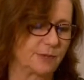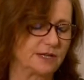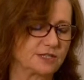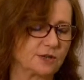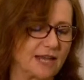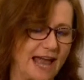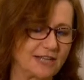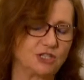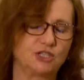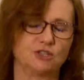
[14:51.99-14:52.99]
Personal
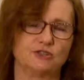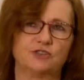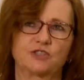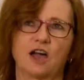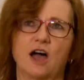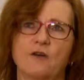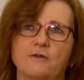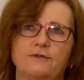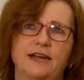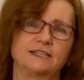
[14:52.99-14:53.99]
attitudes are
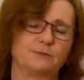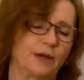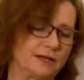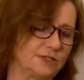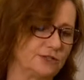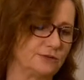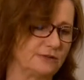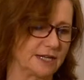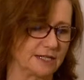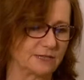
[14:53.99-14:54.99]
affected by two
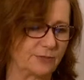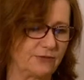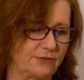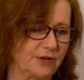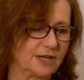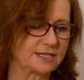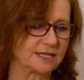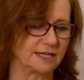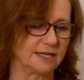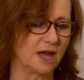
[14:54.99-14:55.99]
things, but
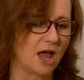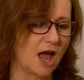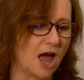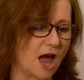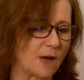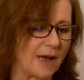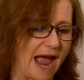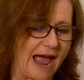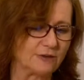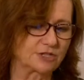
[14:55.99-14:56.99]
firstly,
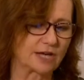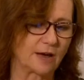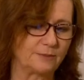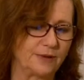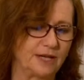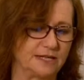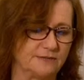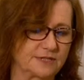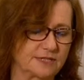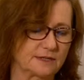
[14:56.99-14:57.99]
outcome
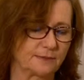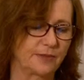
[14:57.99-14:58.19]
beliefs.